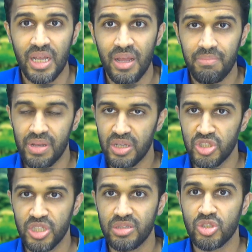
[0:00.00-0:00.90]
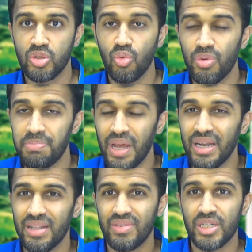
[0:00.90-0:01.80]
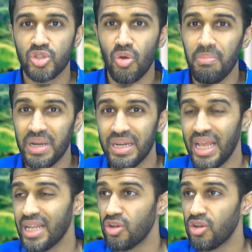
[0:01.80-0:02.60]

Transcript: because they're so repetitive, they're so mundane.